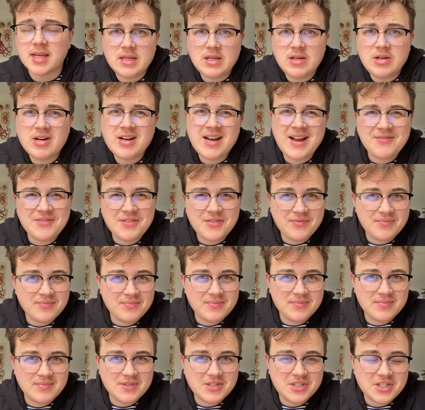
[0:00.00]
You don't have to
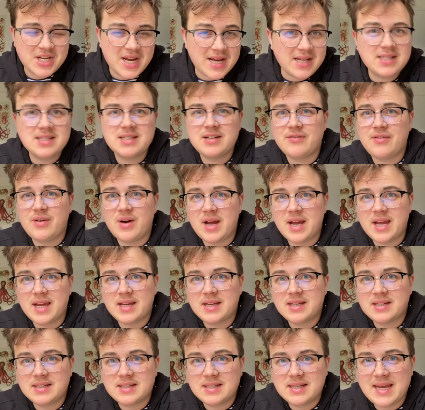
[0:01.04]
justify
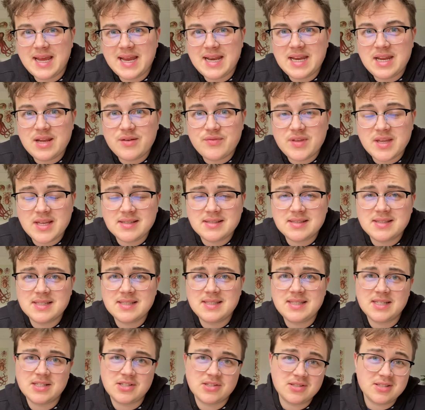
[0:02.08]
any of these
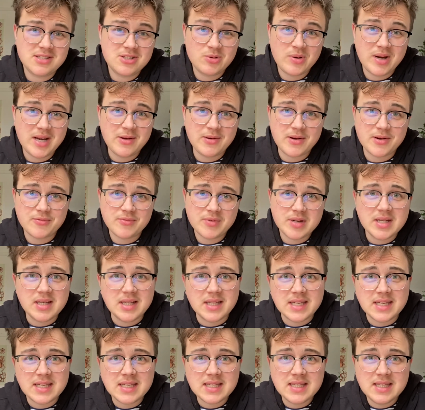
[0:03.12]
decisions to anyone,
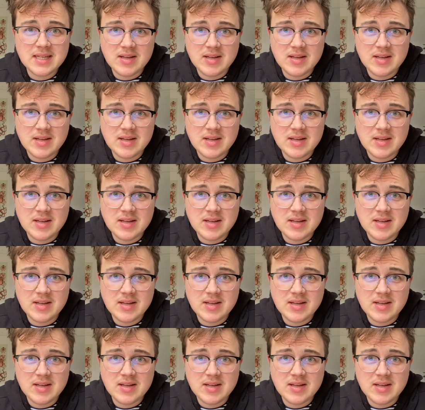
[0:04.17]
really,